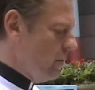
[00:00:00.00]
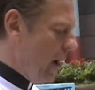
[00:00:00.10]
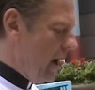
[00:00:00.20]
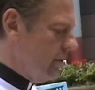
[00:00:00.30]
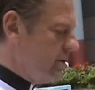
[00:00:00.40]

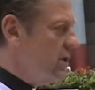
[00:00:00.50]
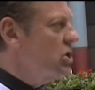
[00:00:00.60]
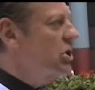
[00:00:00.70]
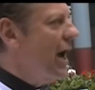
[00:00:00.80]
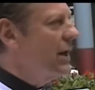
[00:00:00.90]
Rounds
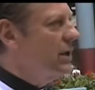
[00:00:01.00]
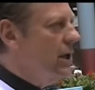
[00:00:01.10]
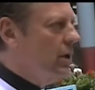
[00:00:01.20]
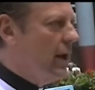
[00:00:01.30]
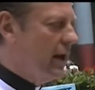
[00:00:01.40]
is shot and
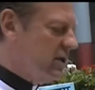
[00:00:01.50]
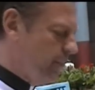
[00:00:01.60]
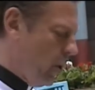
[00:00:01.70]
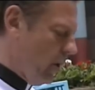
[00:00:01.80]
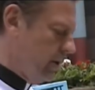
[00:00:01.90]
killed on his
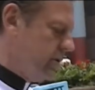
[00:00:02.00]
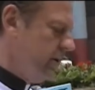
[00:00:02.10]
porch.